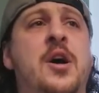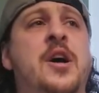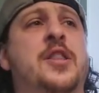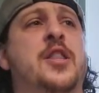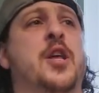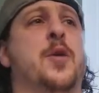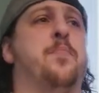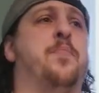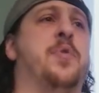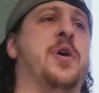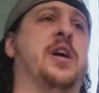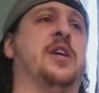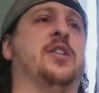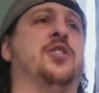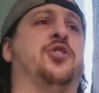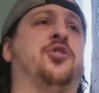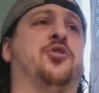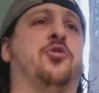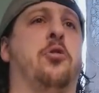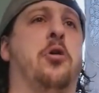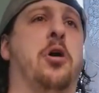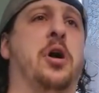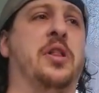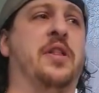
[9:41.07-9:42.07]
they're big and
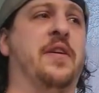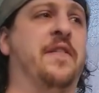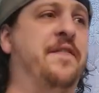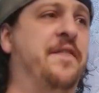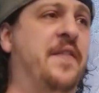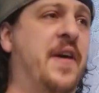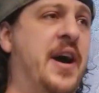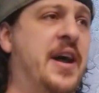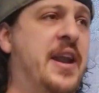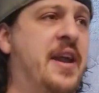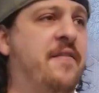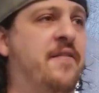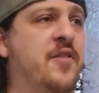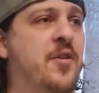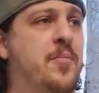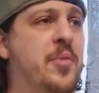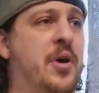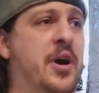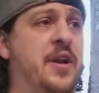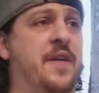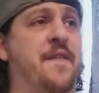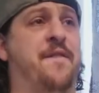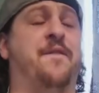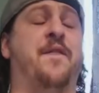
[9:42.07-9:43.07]
strong in the fight,
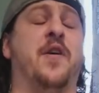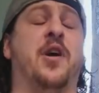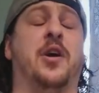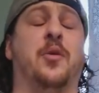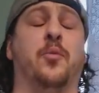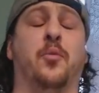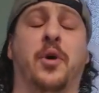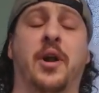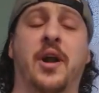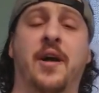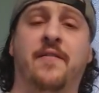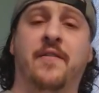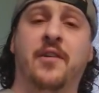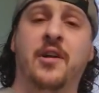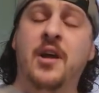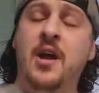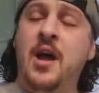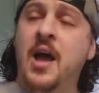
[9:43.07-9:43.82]
everybody, or fucking whatever,